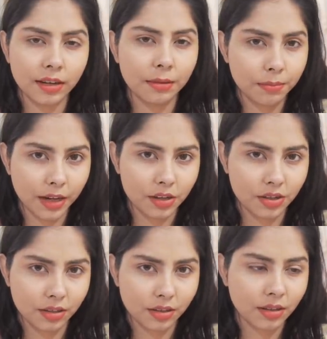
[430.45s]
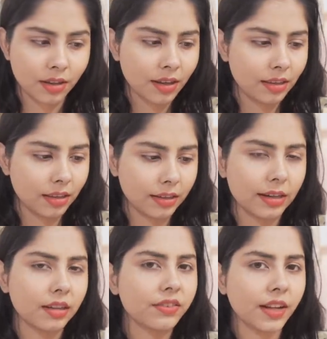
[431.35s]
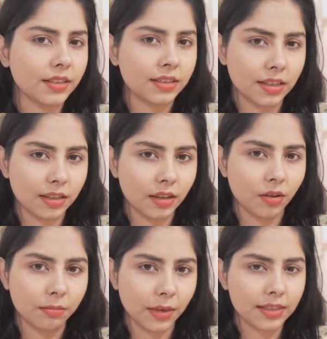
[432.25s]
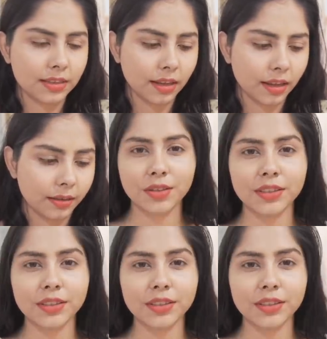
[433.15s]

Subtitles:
impression that it felt sticky on my skin.